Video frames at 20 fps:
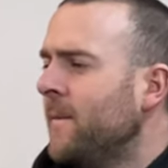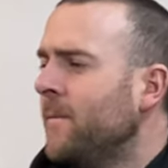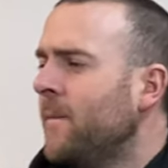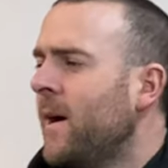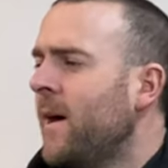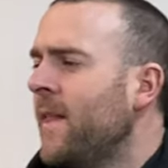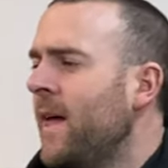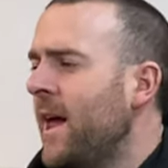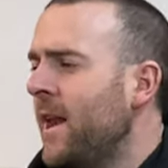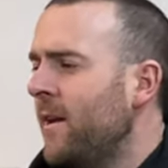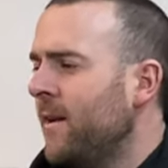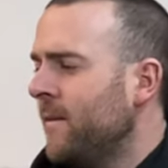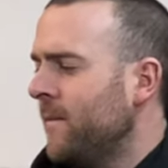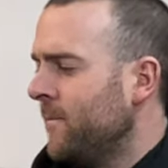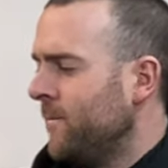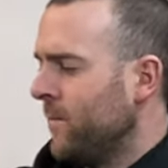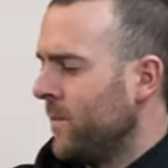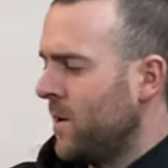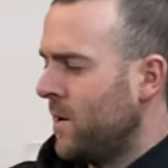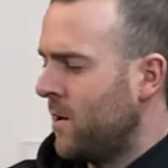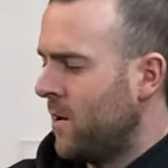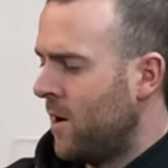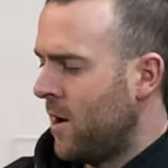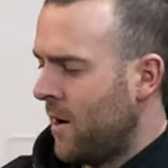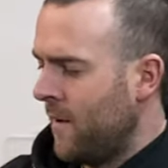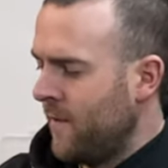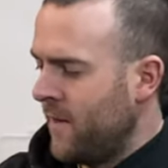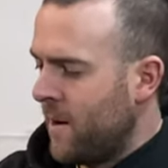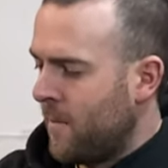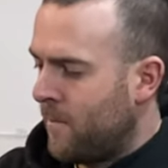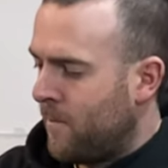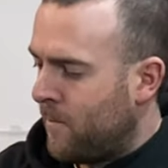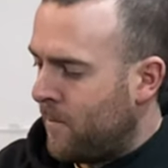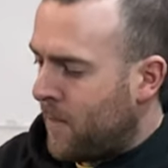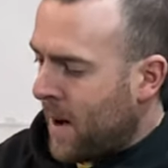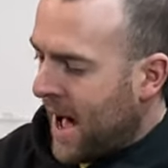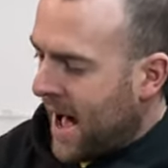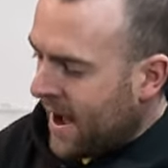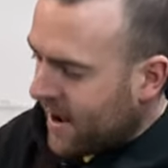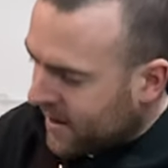And then on the
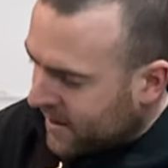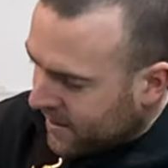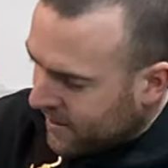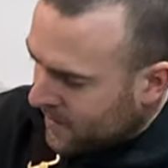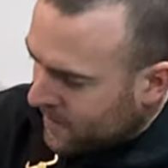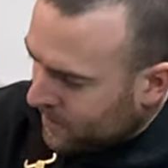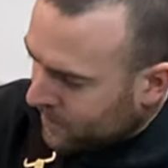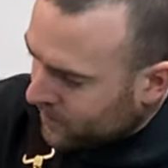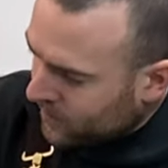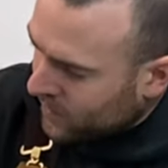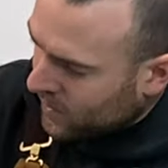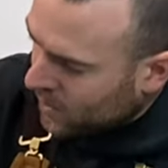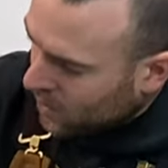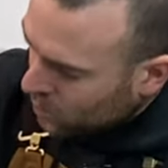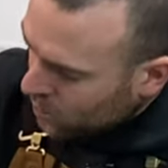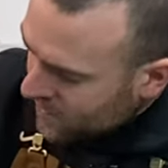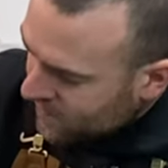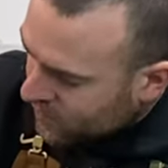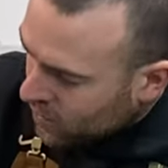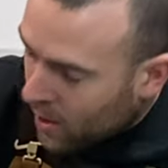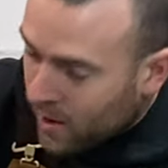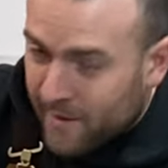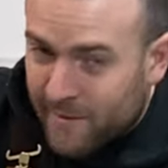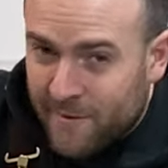back, we've got a